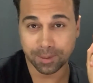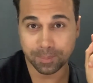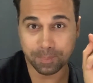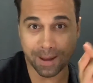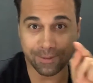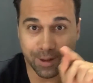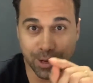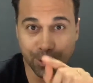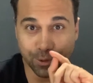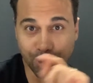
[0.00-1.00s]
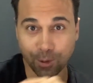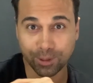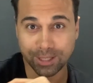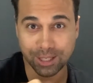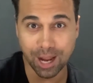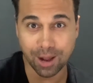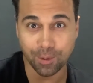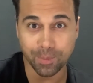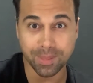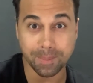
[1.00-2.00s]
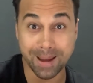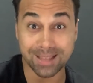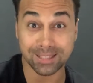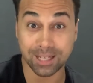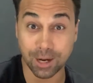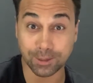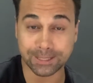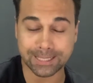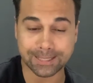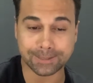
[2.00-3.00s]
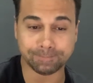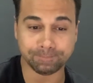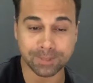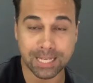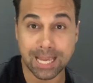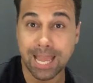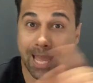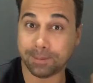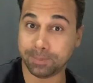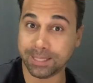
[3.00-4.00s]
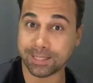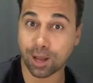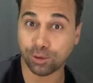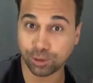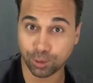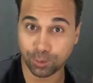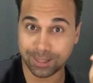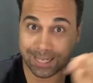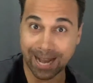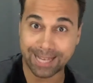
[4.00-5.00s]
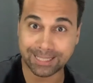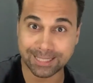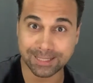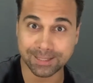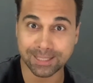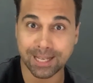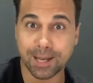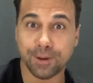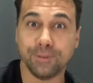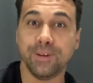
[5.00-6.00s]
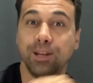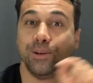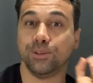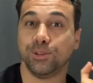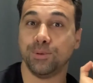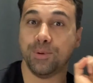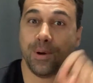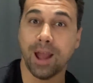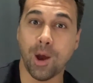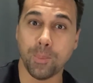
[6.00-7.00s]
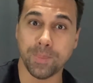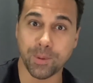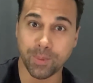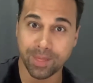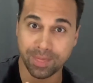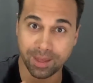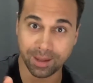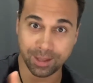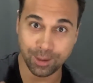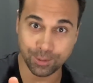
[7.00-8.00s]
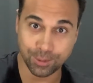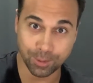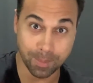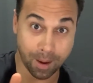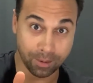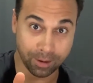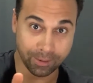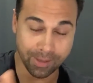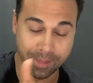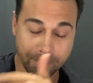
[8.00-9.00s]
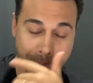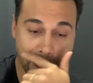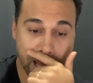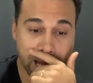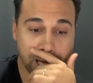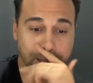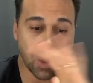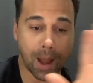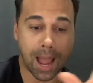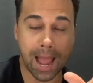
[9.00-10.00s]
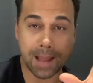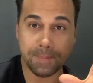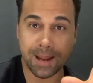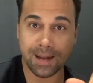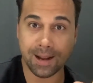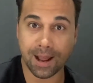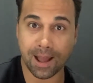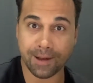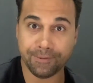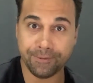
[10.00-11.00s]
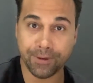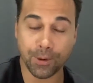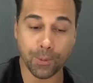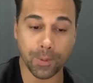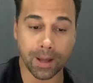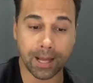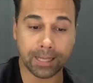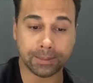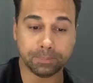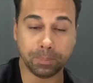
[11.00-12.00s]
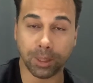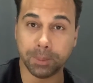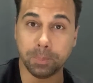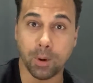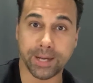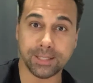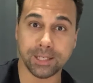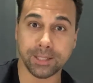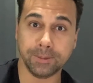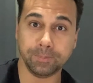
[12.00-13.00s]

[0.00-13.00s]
my videos on this channel with amazing content. And please also like this video to help me with the YouTube algorithm. So I made a few bullet points here